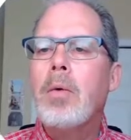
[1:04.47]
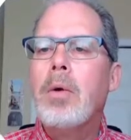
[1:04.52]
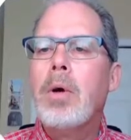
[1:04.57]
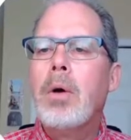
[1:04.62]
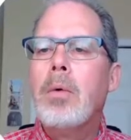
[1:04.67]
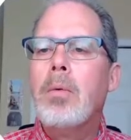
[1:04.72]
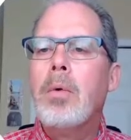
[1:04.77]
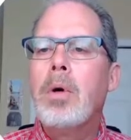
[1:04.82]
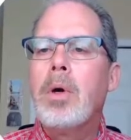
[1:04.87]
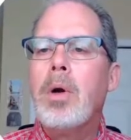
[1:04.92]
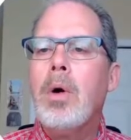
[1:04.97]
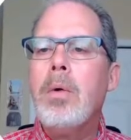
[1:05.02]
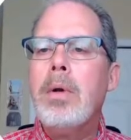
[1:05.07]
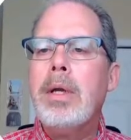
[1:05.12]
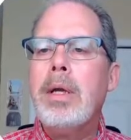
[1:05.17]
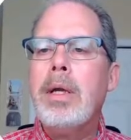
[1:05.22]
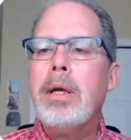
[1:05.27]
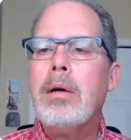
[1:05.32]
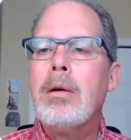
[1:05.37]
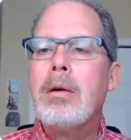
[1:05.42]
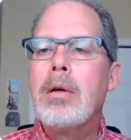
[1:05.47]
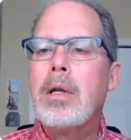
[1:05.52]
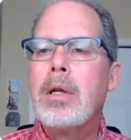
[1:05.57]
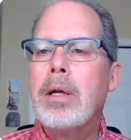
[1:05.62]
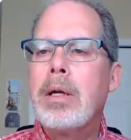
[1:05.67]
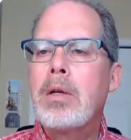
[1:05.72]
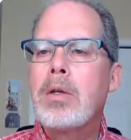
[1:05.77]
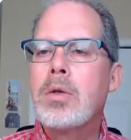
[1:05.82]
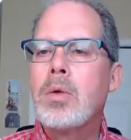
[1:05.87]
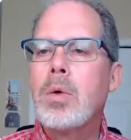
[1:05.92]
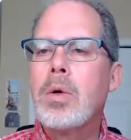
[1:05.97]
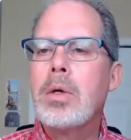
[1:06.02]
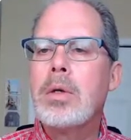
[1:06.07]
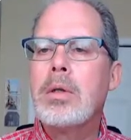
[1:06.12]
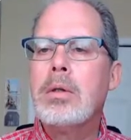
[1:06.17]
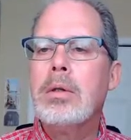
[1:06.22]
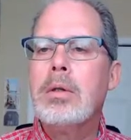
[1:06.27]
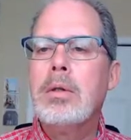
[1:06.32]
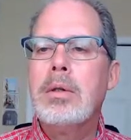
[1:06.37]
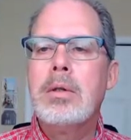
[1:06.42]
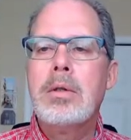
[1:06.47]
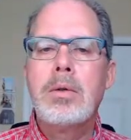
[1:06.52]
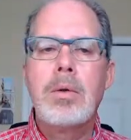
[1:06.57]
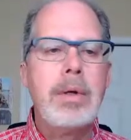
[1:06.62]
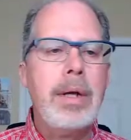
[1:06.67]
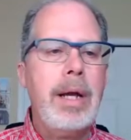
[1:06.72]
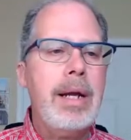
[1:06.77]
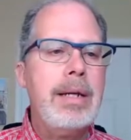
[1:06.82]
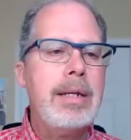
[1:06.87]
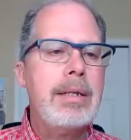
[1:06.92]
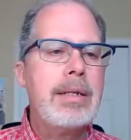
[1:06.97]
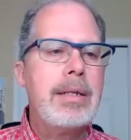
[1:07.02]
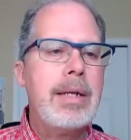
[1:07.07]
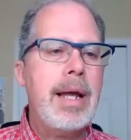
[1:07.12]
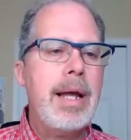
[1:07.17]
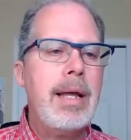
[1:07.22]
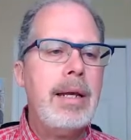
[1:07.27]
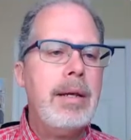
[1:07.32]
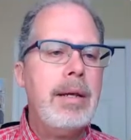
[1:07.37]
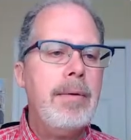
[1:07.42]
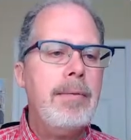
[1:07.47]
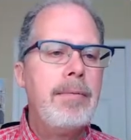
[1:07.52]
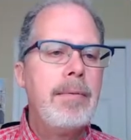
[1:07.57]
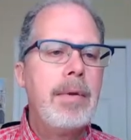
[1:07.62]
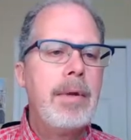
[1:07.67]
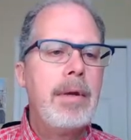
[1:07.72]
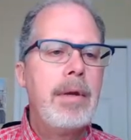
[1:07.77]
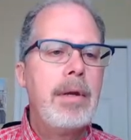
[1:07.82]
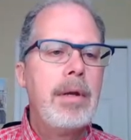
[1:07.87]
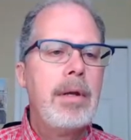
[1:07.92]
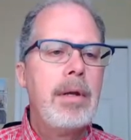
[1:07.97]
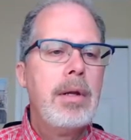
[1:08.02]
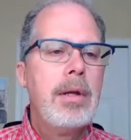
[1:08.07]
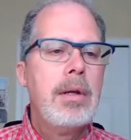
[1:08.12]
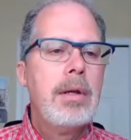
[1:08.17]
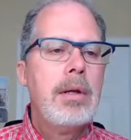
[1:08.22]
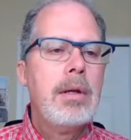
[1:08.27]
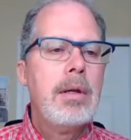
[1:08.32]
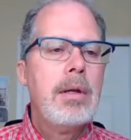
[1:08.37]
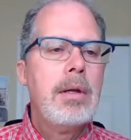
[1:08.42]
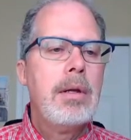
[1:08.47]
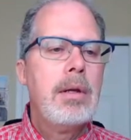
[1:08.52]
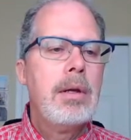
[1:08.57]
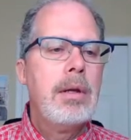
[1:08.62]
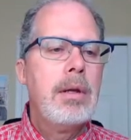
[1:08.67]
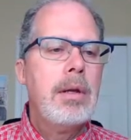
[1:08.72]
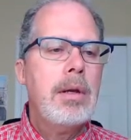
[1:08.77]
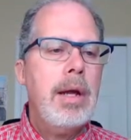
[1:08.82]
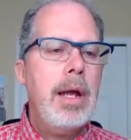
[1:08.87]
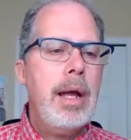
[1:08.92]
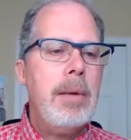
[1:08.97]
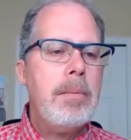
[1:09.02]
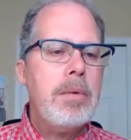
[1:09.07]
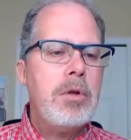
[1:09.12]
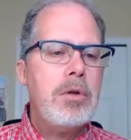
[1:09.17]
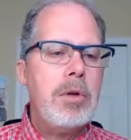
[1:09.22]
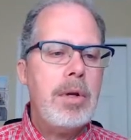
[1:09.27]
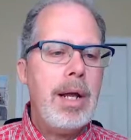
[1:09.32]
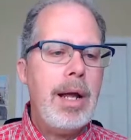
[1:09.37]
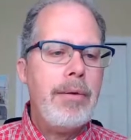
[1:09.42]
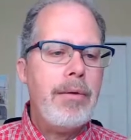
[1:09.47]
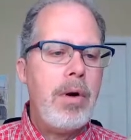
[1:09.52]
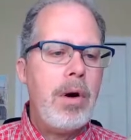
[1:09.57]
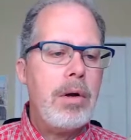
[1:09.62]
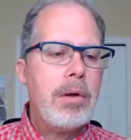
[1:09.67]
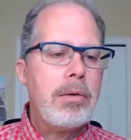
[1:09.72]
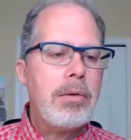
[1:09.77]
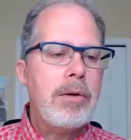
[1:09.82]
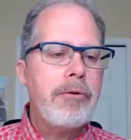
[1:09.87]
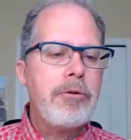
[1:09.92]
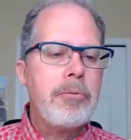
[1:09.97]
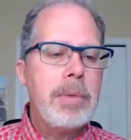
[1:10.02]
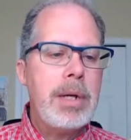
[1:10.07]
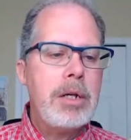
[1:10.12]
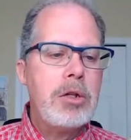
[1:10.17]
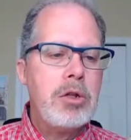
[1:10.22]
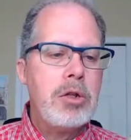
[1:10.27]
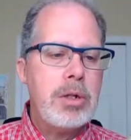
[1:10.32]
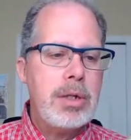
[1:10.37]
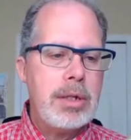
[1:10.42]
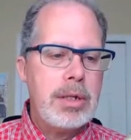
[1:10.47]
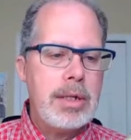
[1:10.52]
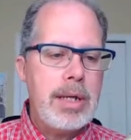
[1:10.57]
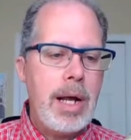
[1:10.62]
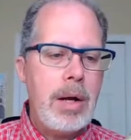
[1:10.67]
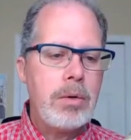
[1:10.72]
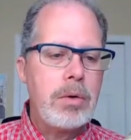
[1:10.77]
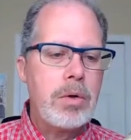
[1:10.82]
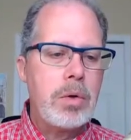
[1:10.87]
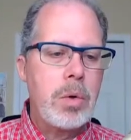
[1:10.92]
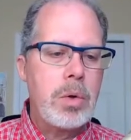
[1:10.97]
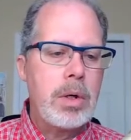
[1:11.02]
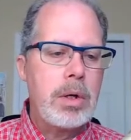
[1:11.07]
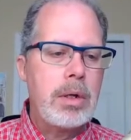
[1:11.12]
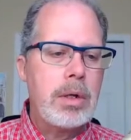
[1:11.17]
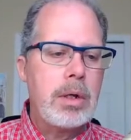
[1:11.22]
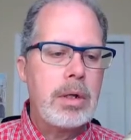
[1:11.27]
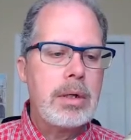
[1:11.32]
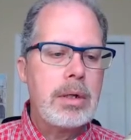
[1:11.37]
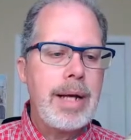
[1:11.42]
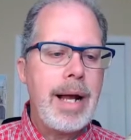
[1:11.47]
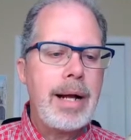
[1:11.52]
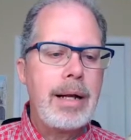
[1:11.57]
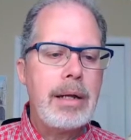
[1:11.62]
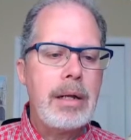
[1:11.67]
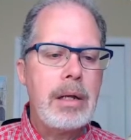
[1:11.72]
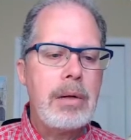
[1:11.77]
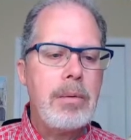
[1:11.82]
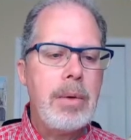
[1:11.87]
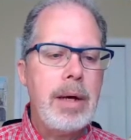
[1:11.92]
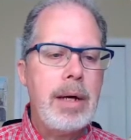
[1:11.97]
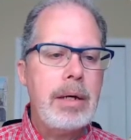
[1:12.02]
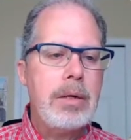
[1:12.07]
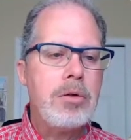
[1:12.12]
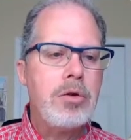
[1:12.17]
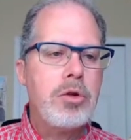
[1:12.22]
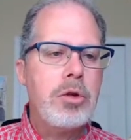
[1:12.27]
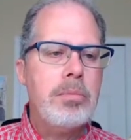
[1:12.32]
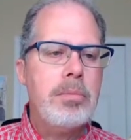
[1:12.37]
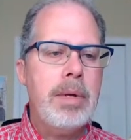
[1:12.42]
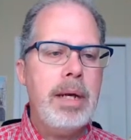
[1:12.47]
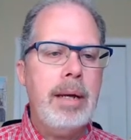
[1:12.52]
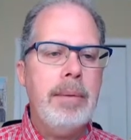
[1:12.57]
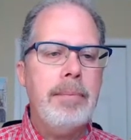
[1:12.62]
we'll go into here, click sort, sort A to Z, and we should have all our information is now sorted exactly the way it should be.